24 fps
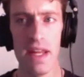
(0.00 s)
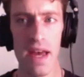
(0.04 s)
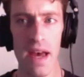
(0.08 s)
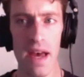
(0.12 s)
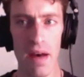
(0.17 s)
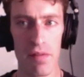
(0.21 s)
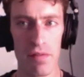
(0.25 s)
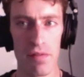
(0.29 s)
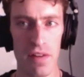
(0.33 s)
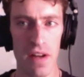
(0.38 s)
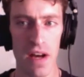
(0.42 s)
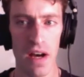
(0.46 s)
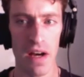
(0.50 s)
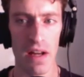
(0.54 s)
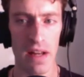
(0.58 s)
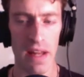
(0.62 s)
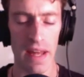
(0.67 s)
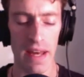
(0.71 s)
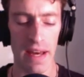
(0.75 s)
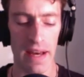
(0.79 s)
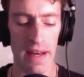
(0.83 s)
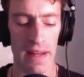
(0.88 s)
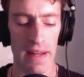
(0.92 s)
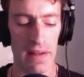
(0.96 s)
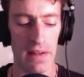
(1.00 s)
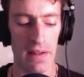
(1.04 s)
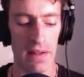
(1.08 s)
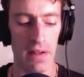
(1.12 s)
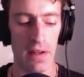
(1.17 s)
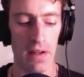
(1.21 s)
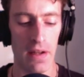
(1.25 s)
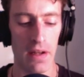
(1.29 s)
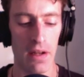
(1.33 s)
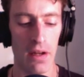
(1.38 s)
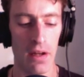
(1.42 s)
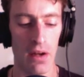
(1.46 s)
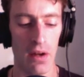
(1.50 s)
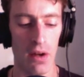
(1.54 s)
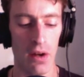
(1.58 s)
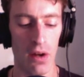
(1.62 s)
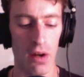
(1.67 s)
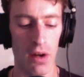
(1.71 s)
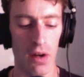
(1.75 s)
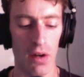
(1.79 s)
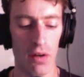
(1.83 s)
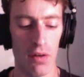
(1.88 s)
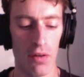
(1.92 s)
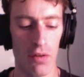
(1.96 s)
have not had.
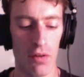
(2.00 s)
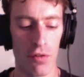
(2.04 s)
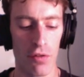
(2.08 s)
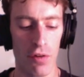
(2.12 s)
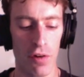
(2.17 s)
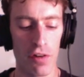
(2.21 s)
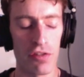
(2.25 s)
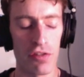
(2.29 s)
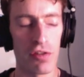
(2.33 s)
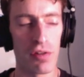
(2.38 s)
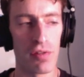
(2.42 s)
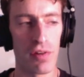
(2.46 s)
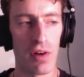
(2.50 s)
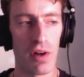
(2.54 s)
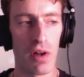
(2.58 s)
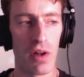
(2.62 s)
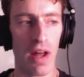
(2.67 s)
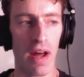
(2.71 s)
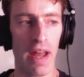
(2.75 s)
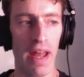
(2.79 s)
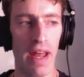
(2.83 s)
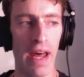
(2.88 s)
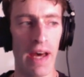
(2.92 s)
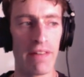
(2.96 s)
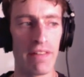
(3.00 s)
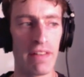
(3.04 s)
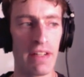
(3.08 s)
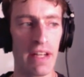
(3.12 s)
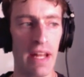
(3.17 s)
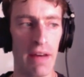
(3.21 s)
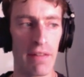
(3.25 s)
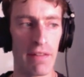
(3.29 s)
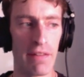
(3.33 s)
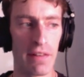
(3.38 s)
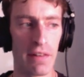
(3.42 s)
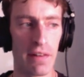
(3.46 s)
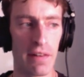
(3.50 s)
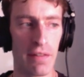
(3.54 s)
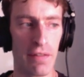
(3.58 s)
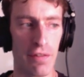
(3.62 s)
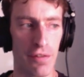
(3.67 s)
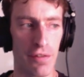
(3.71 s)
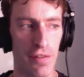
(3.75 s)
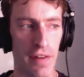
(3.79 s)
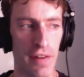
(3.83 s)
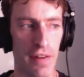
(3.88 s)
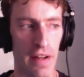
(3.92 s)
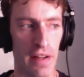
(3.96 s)
First of all, I haven't ever
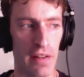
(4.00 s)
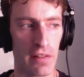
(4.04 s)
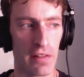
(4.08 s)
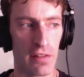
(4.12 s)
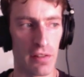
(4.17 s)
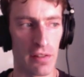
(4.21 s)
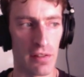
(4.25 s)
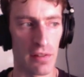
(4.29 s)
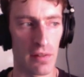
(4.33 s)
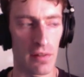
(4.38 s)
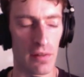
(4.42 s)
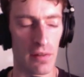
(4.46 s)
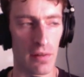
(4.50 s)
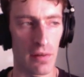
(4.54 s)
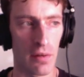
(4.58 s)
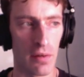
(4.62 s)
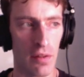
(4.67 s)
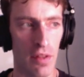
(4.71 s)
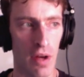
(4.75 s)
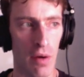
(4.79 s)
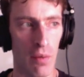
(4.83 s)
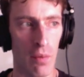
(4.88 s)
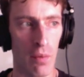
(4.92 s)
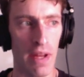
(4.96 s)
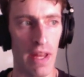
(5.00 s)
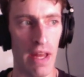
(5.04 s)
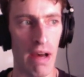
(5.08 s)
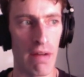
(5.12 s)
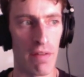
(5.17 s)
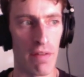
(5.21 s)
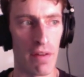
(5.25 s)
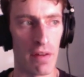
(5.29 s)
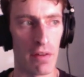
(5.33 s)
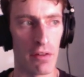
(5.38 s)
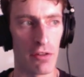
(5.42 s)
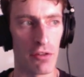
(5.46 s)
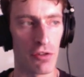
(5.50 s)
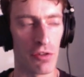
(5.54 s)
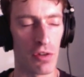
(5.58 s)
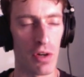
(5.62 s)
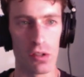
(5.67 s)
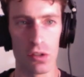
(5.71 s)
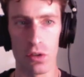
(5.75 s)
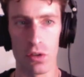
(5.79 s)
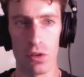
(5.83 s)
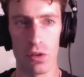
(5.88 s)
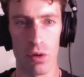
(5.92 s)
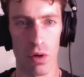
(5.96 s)
felt that we have a
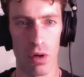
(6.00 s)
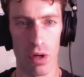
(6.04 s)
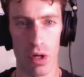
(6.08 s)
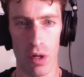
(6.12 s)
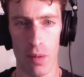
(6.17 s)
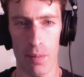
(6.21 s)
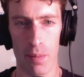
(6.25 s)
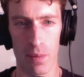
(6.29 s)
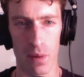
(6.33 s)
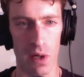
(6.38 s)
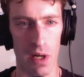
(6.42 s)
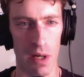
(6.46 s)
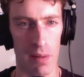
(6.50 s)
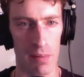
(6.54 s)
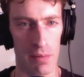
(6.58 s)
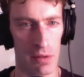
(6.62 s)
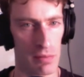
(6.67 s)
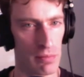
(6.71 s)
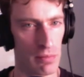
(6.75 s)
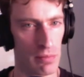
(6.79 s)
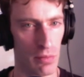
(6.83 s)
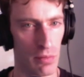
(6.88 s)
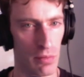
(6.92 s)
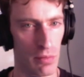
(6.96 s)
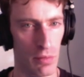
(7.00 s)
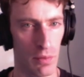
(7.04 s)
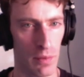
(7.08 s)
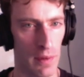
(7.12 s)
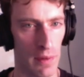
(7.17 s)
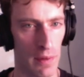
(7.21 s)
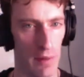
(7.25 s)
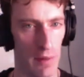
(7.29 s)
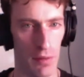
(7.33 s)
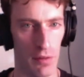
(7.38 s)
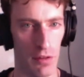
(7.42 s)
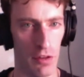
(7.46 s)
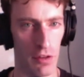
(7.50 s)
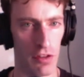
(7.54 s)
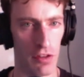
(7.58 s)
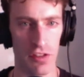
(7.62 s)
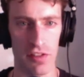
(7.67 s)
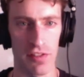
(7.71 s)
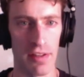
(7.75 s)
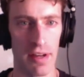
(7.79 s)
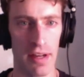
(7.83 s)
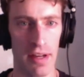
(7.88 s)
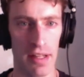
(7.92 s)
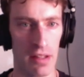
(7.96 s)
struggle or a problem with just
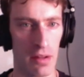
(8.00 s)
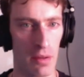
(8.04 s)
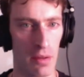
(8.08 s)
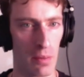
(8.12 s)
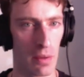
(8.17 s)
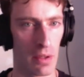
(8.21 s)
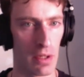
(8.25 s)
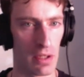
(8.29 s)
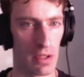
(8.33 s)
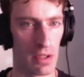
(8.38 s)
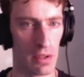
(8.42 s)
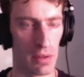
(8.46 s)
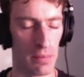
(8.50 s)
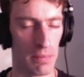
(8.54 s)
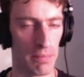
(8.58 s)
assigning the work.